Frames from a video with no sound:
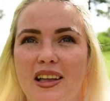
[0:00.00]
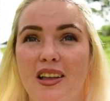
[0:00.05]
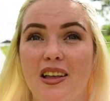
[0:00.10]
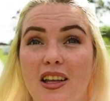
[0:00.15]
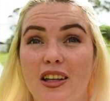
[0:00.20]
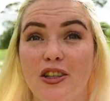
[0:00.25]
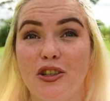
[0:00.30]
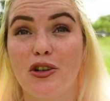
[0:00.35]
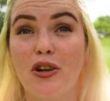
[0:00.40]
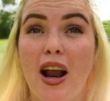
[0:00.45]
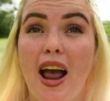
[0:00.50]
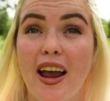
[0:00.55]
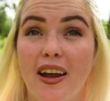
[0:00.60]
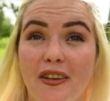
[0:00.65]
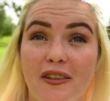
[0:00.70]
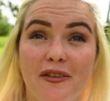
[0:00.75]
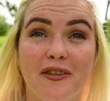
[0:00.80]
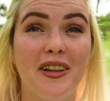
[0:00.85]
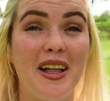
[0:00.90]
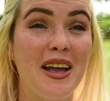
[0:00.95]
It's
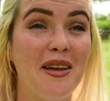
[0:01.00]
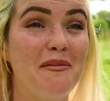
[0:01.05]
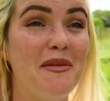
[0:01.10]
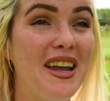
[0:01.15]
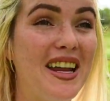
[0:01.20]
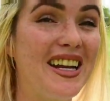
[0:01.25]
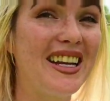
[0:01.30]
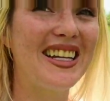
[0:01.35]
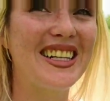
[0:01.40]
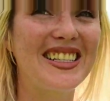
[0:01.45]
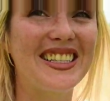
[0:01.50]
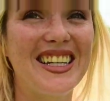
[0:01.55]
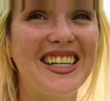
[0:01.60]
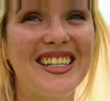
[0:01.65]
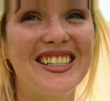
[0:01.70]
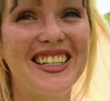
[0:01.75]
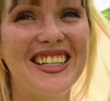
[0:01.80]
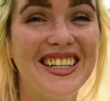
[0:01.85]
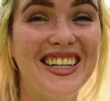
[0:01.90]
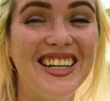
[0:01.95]
dragonfly mating
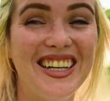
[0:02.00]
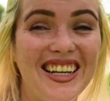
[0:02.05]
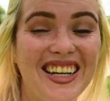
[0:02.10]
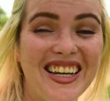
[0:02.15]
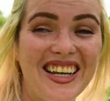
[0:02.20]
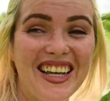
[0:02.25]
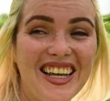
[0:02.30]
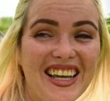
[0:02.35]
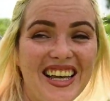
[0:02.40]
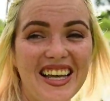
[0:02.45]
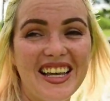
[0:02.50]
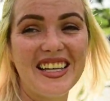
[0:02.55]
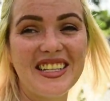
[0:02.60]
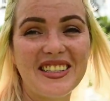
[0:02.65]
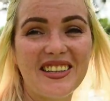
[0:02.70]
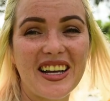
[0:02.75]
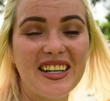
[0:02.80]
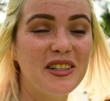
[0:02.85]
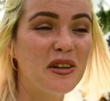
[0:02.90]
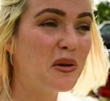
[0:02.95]
season.
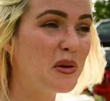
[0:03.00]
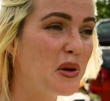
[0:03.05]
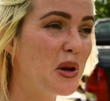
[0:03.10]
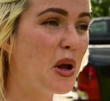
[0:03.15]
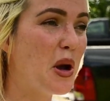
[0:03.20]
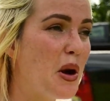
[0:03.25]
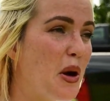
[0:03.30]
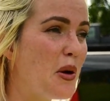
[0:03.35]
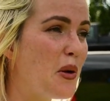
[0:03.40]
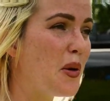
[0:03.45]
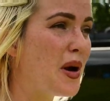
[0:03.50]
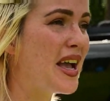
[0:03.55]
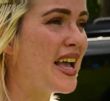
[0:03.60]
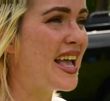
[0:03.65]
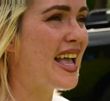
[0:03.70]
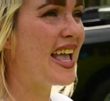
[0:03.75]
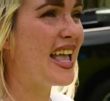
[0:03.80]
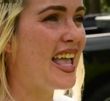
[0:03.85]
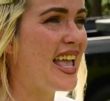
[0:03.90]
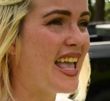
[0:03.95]
So I don't know
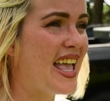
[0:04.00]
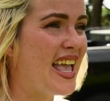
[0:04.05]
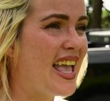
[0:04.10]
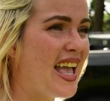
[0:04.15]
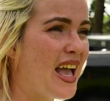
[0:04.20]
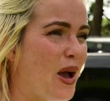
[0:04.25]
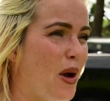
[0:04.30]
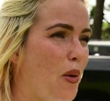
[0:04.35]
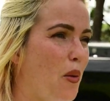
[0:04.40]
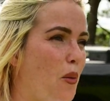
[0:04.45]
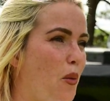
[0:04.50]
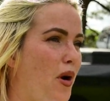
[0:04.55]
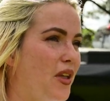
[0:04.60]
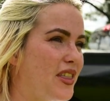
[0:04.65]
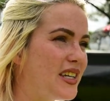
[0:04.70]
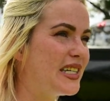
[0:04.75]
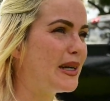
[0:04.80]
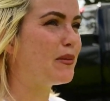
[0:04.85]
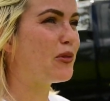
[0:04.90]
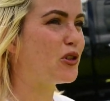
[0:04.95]
what
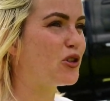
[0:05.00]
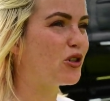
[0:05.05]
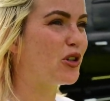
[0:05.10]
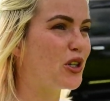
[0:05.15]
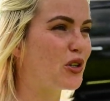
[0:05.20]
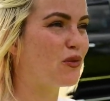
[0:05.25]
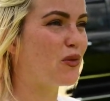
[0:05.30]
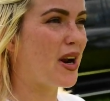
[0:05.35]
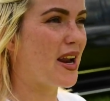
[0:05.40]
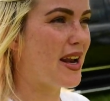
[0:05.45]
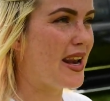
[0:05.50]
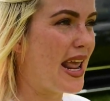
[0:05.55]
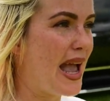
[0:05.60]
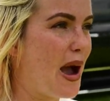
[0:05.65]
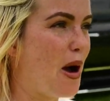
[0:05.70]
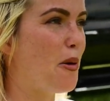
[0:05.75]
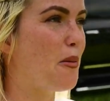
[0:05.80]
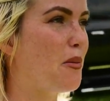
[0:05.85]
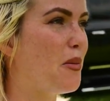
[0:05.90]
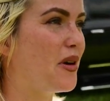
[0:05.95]
the temperature is right
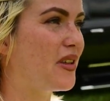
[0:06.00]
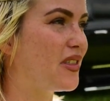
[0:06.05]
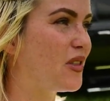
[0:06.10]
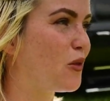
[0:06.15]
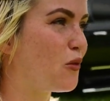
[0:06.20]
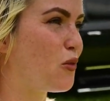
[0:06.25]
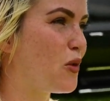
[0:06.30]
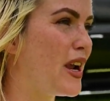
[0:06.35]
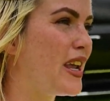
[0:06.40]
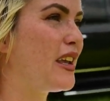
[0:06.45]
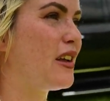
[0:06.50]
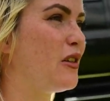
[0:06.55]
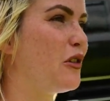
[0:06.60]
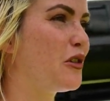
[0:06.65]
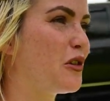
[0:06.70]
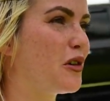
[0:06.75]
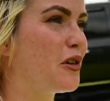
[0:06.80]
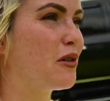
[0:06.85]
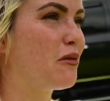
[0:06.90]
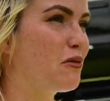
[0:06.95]
now, but the
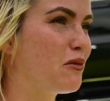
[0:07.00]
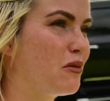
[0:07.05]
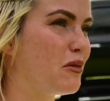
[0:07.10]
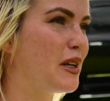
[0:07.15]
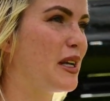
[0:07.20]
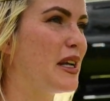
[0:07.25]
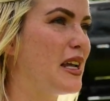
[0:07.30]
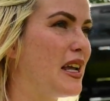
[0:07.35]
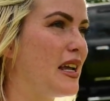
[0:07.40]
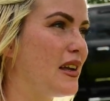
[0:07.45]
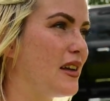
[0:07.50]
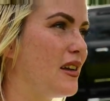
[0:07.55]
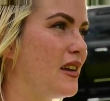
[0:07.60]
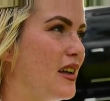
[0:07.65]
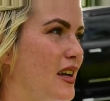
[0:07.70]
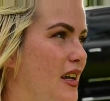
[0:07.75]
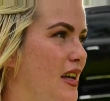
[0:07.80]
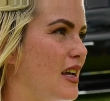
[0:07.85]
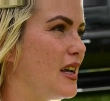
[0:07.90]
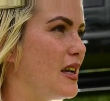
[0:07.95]
regular
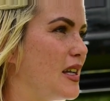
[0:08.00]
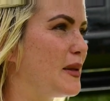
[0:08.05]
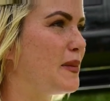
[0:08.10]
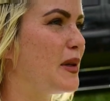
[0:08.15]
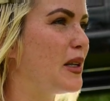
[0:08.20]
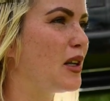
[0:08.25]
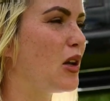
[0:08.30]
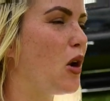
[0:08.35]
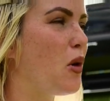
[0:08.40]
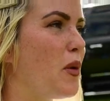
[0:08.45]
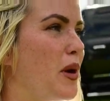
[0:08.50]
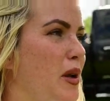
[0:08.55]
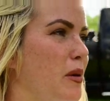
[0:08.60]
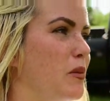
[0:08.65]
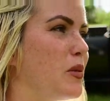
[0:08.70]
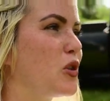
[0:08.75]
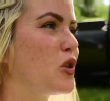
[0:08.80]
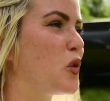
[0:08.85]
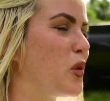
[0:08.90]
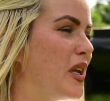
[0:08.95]
it's been going
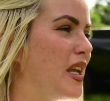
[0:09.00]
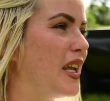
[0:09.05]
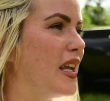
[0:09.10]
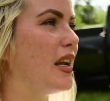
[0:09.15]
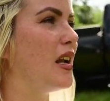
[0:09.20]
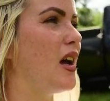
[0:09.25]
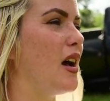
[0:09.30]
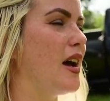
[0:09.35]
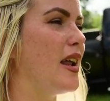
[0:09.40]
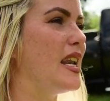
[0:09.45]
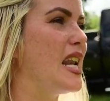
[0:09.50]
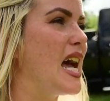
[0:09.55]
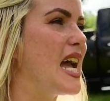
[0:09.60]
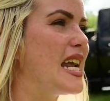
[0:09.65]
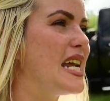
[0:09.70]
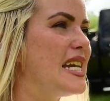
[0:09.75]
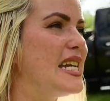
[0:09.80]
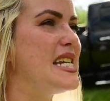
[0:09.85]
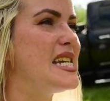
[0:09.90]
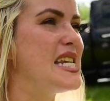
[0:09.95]
between uh,
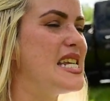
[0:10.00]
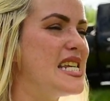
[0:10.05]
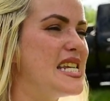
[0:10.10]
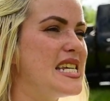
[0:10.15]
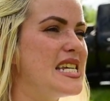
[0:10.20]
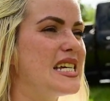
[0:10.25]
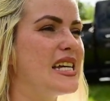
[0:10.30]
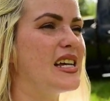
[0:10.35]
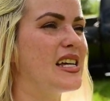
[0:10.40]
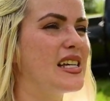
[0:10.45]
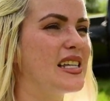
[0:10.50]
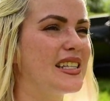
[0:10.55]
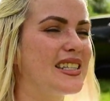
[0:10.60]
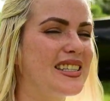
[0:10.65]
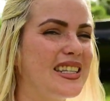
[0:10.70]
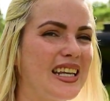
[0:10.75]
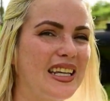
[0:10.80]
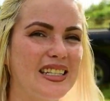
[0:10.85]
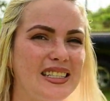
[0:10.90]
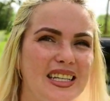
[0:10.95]

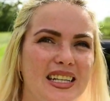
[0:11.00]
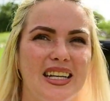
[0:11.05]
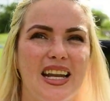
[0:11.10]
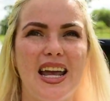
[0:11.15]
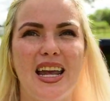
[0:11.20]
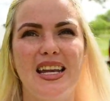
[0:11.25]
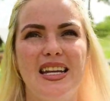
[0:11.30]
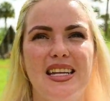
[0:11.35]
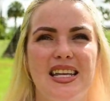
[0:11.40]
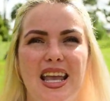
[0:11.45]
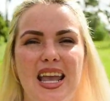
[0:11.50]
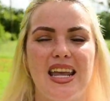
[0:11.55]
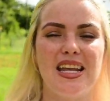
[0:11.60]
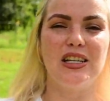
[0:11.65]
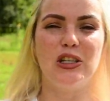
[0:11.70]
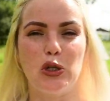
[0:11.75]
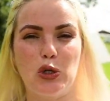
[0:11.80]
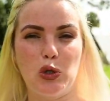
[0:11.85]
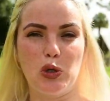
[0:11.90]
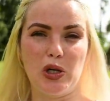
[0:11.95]
96 to
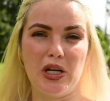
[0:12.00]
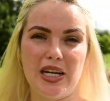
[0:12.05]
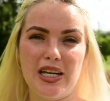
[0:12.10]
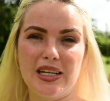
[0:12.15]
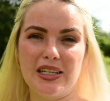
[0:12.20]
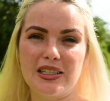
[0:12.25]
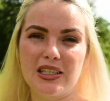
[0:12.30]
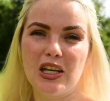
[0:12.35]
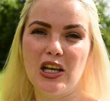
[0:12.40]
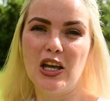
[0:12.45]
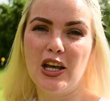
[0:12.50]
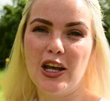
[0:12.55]
98 degrees